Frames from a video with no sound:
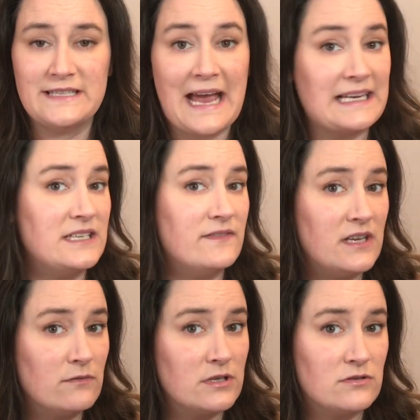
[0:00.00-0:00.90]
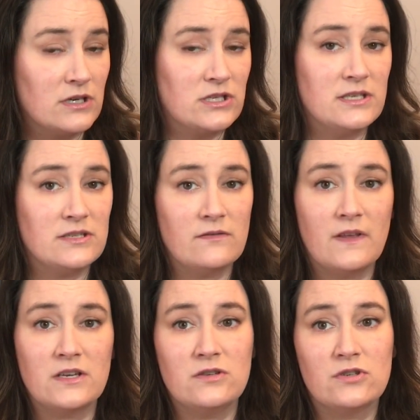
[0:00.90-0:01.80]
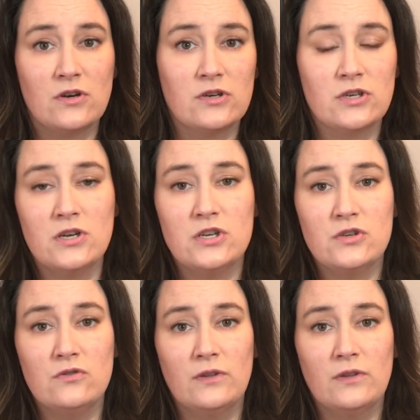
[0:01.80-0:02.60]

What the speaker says: activity restrictions, certain things you should or shouldn't do?